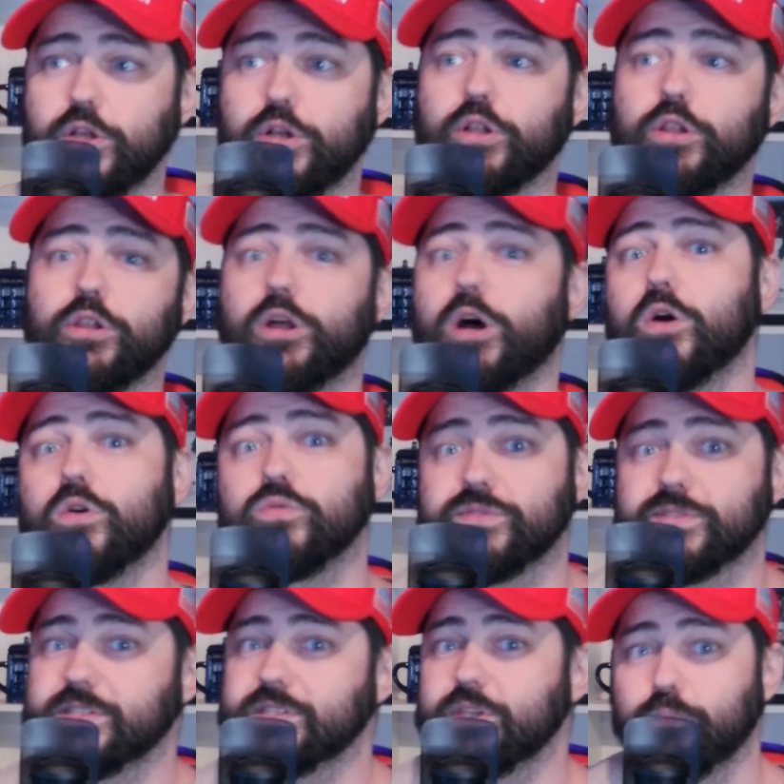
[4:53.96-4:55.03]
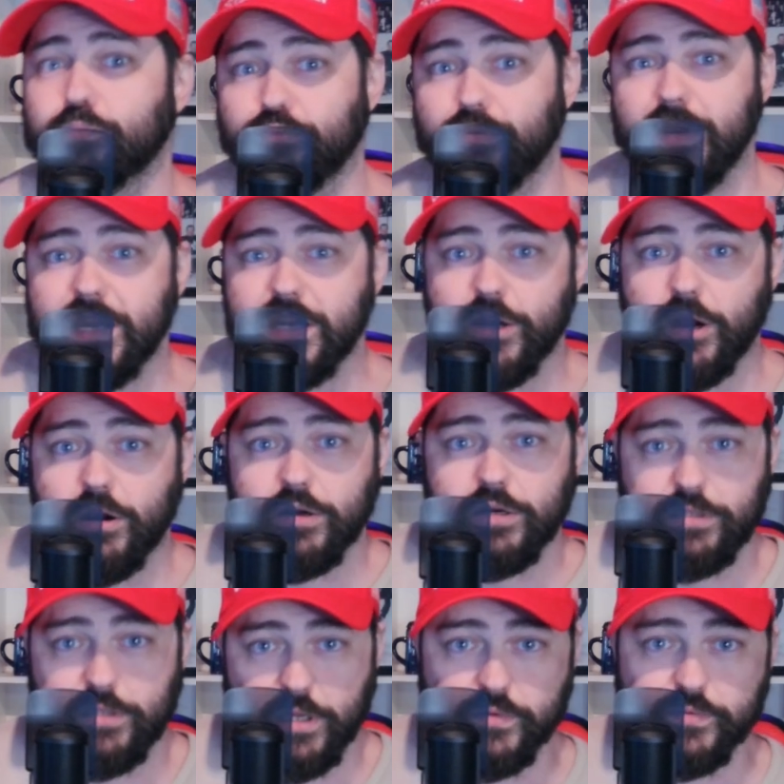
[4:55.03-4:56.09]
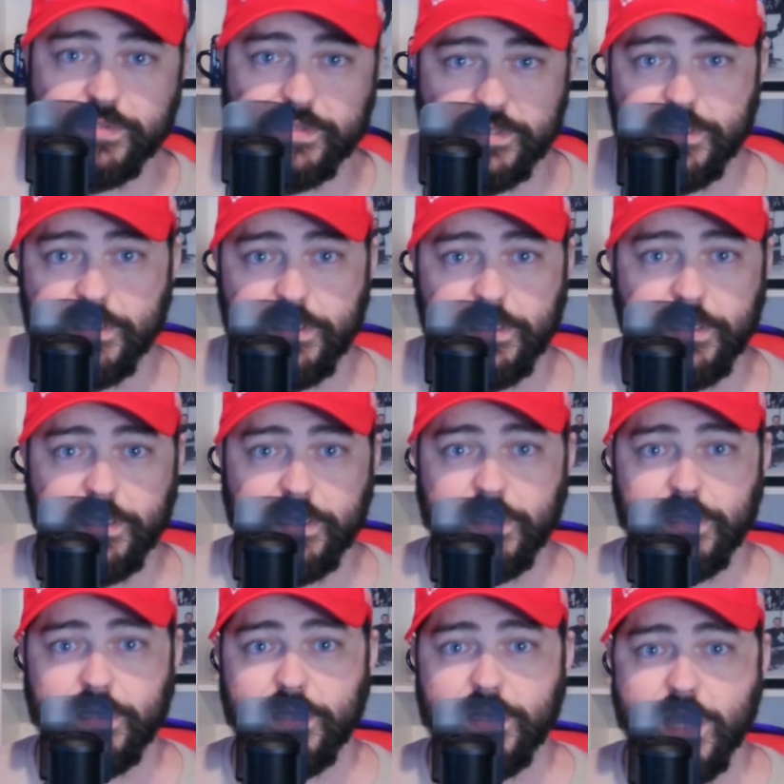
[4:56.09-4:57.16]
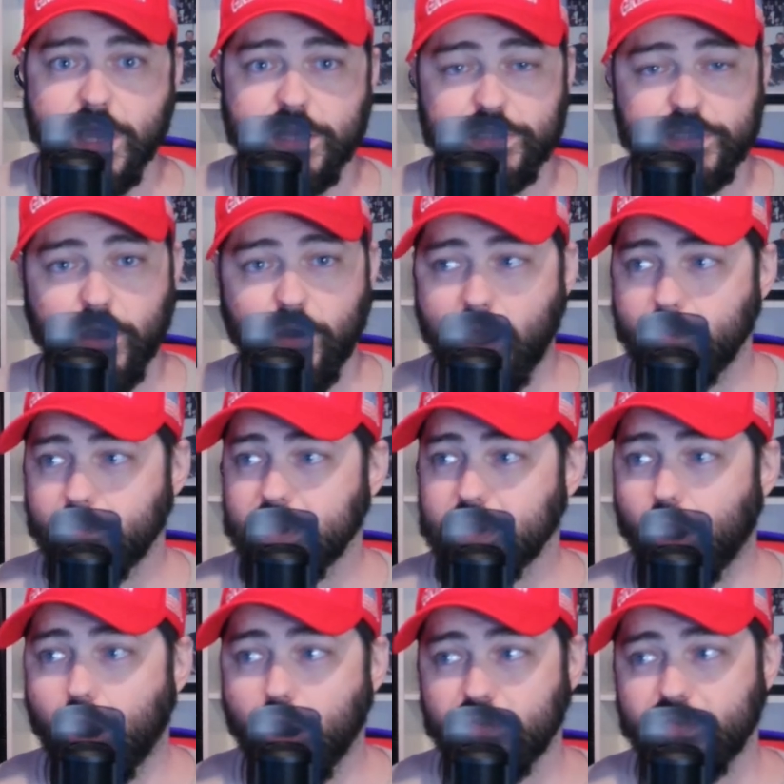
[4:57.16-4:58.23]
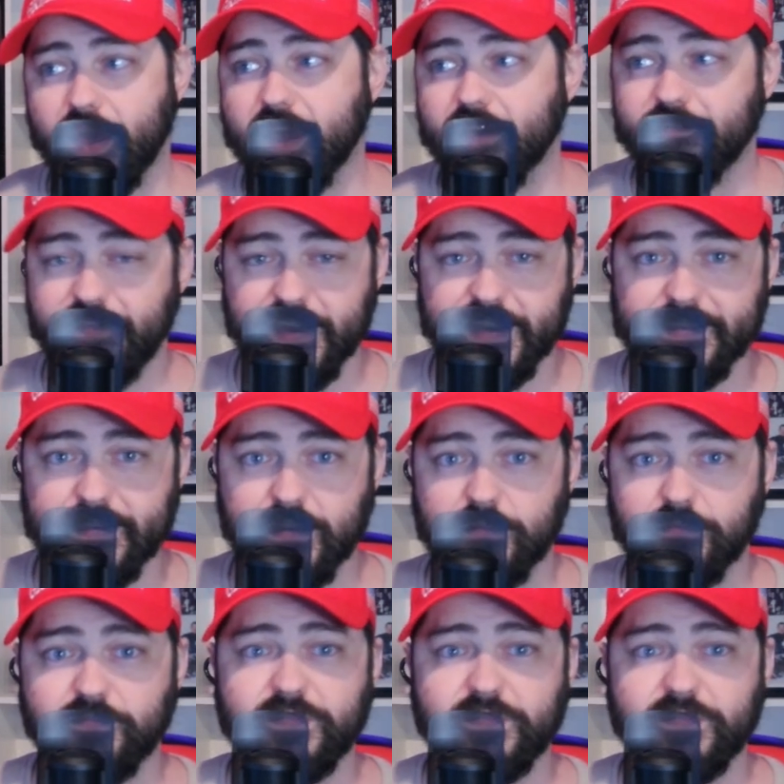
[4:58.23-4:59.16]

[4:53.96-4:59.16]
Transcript: close. You're pretty darn close. So, I mean, are they a victim?